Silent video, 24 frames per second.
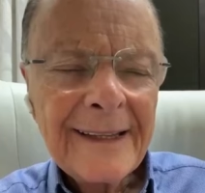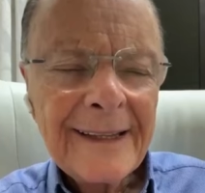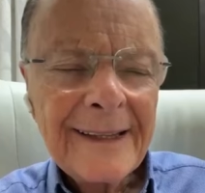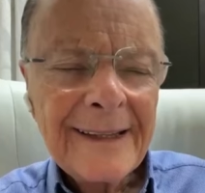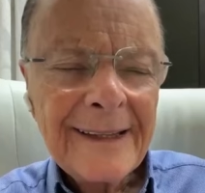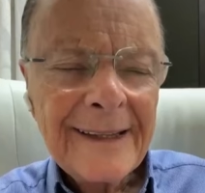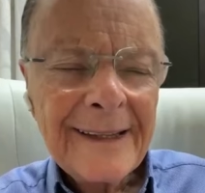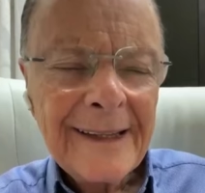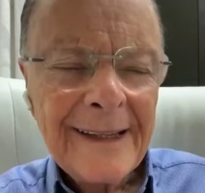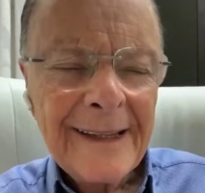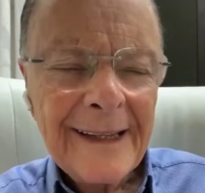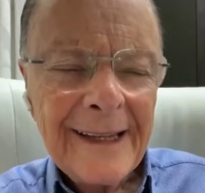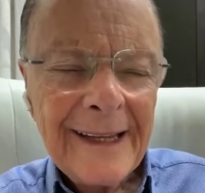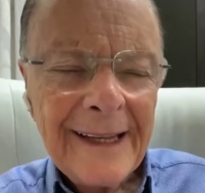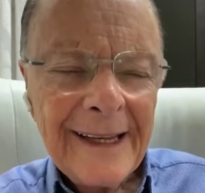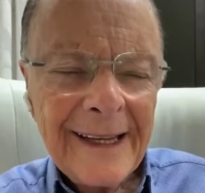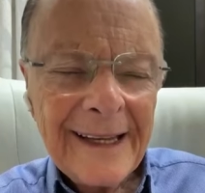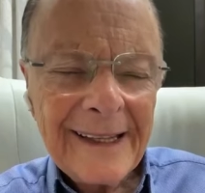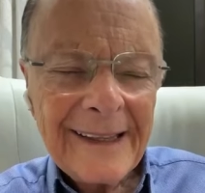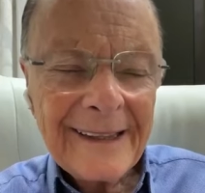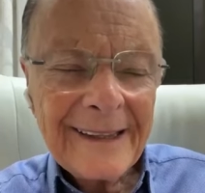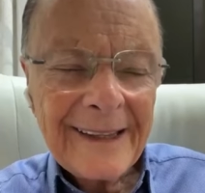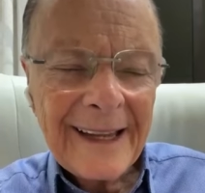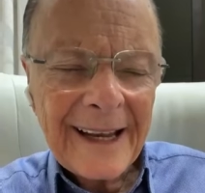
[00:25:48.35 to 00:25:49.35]
Let
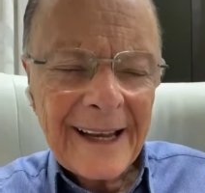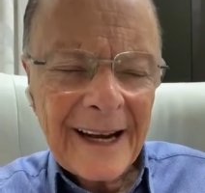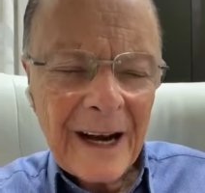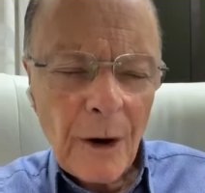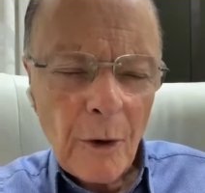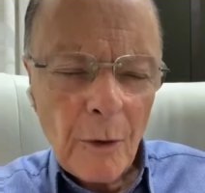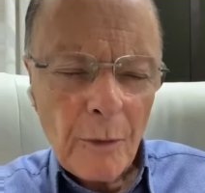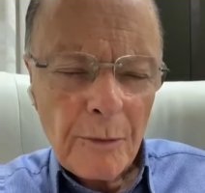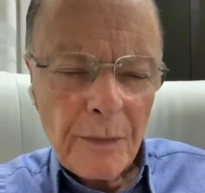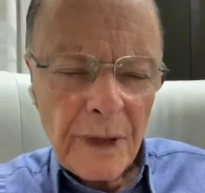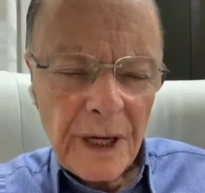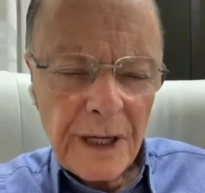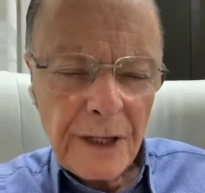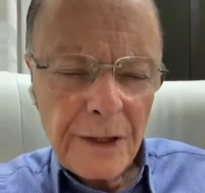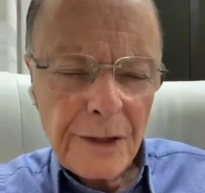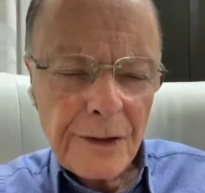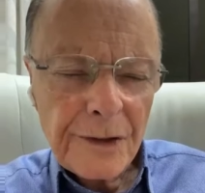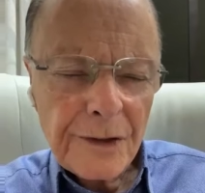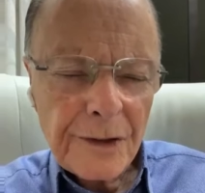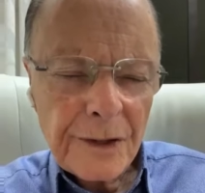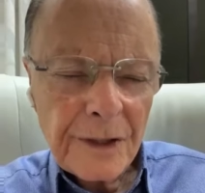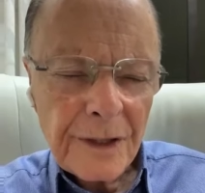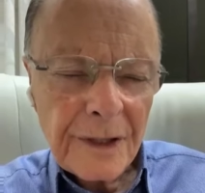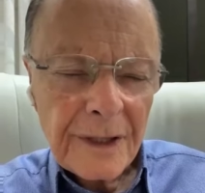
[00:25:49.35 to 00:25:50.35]
them
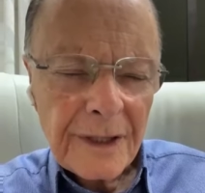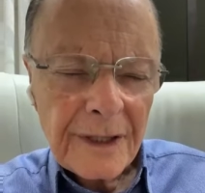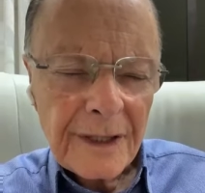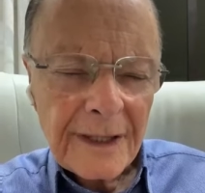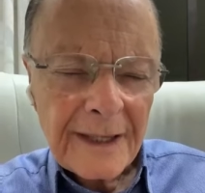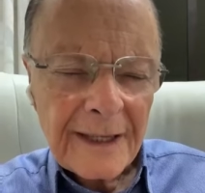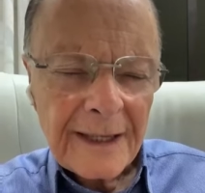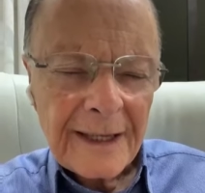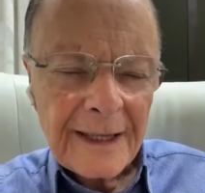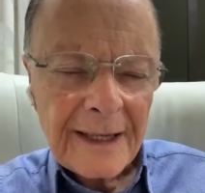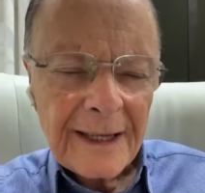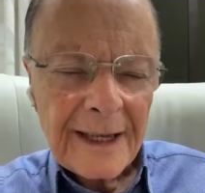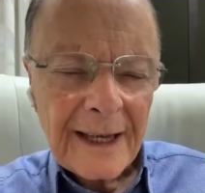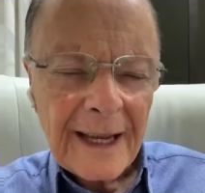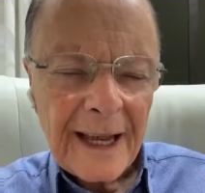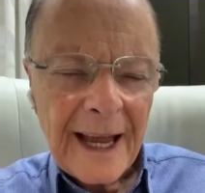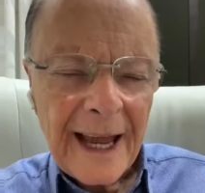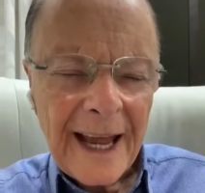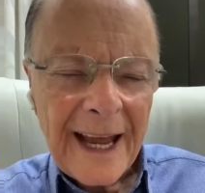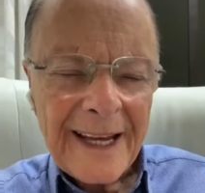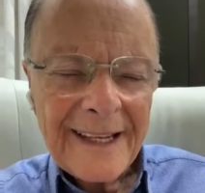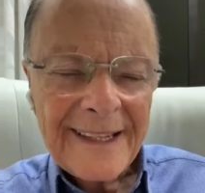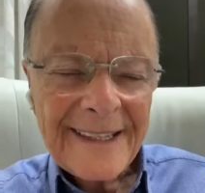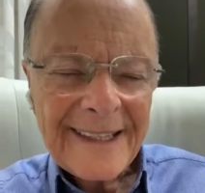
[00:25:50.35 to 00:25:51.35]
literally
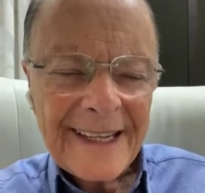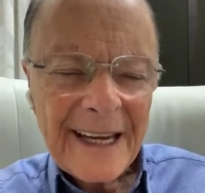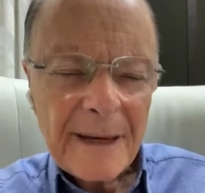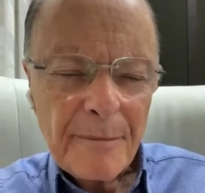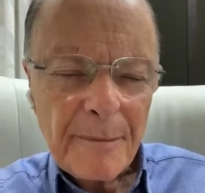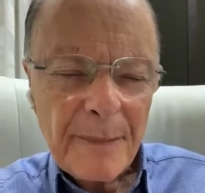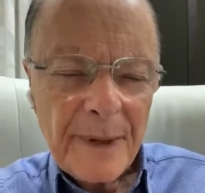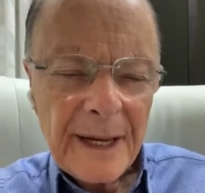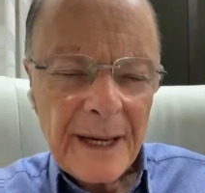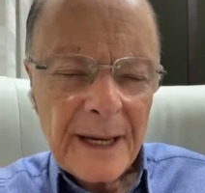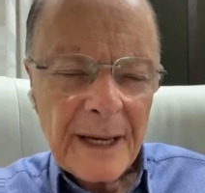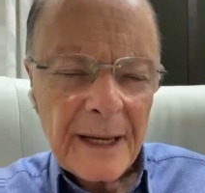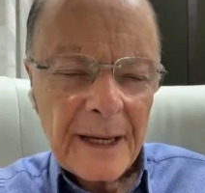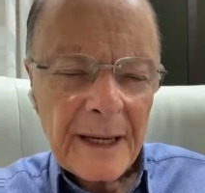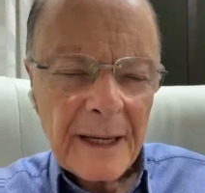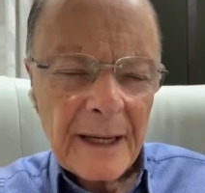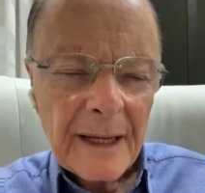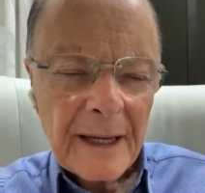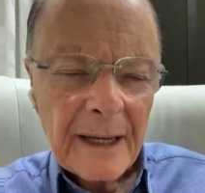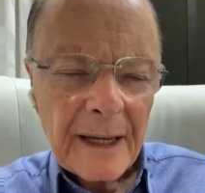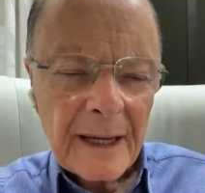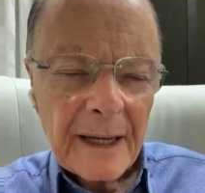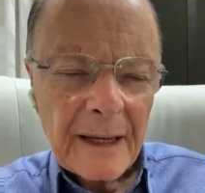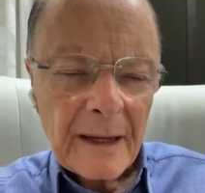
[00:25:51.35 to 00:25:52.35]

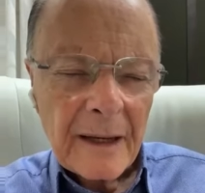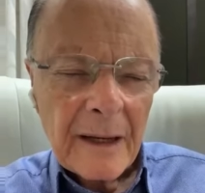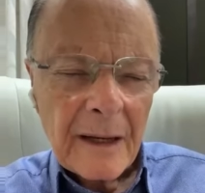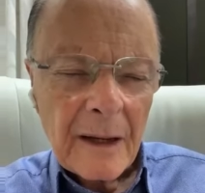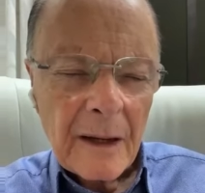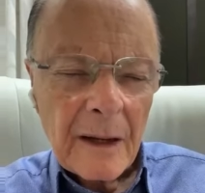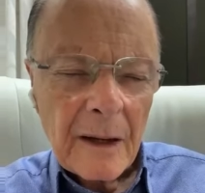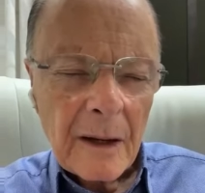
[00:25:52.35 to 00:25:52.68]
receive